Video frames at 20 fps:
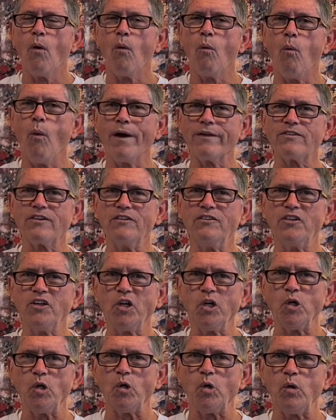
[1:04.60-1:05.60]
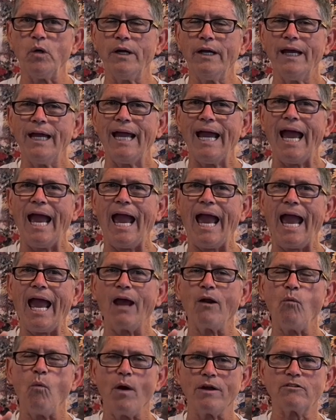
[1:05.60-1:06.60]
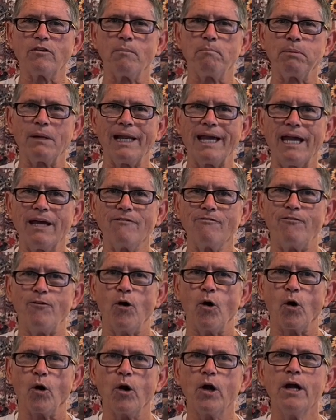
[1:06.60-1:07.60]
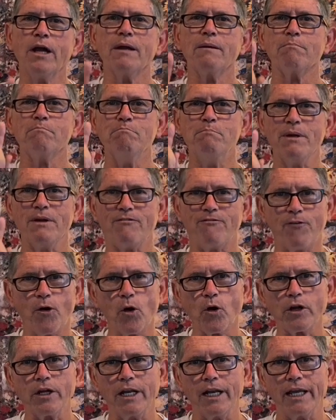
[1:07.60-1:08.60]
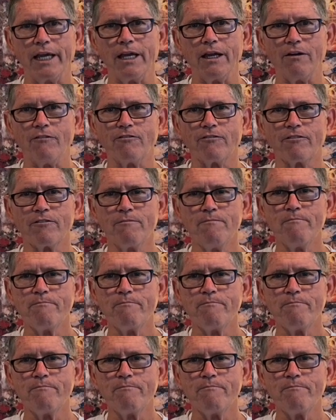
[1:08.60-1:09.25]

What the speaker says: what to do and what to plan for before you leave.